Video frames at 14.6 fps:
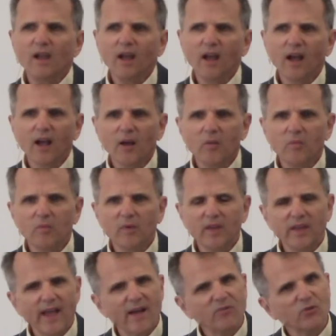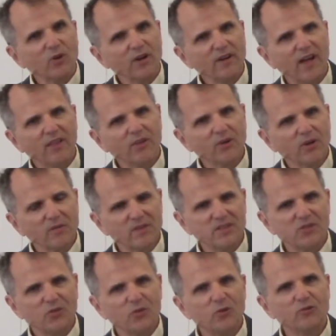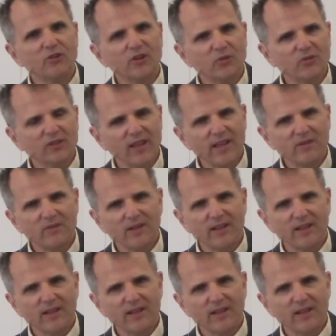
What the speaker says: after another of these fugitive slave